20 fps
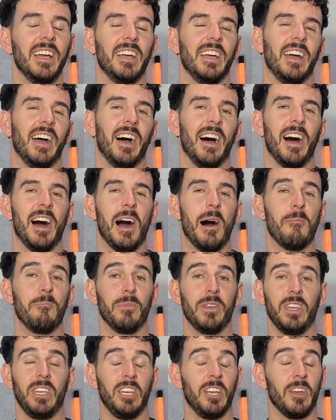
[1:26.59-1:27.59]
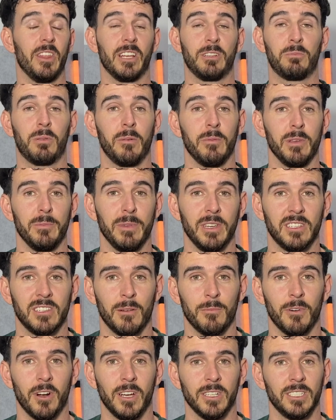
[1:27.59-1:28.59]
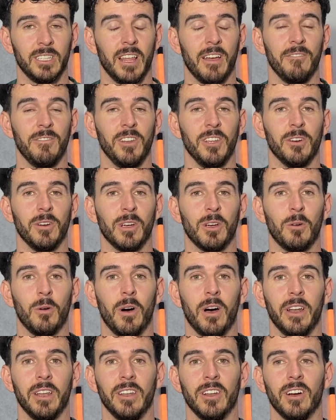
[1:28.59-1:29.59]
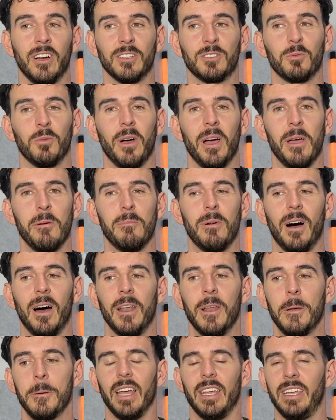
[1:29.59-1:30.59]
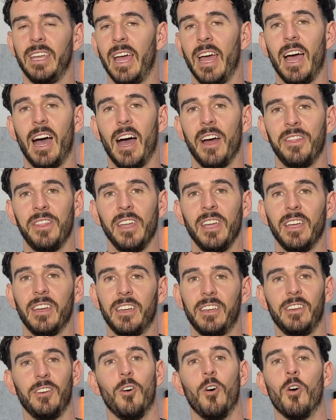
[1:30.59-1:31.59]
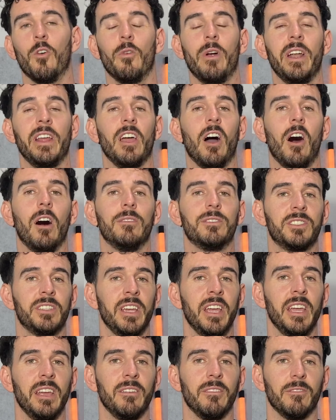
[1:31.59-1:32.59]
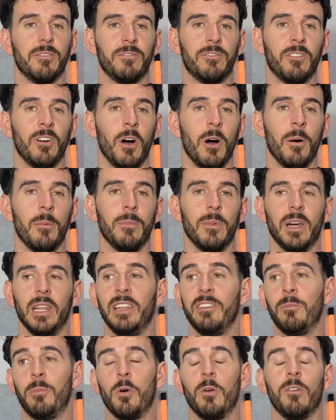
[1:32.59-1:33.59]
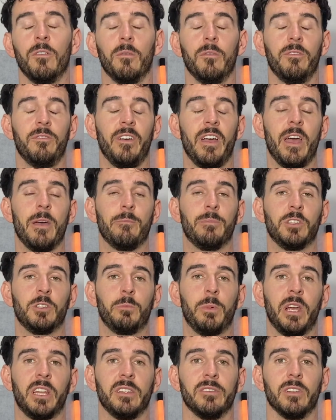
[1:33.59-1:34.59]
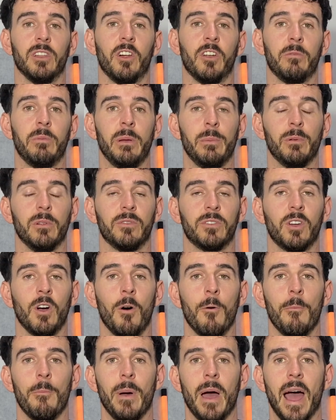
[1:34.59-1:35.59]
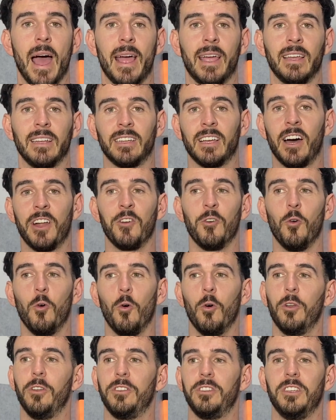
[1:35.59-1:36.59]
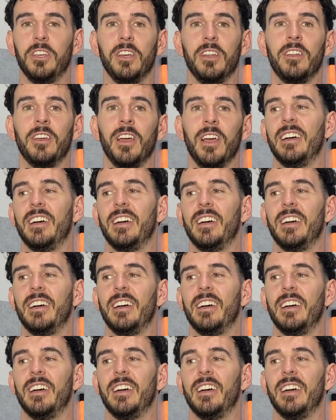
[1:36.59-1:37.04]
That's probably me summarising that video in quite a nice way. But yeah, I think already I've seen from a Liverpool fan perspective, a lot of people have gone back and kind of audited,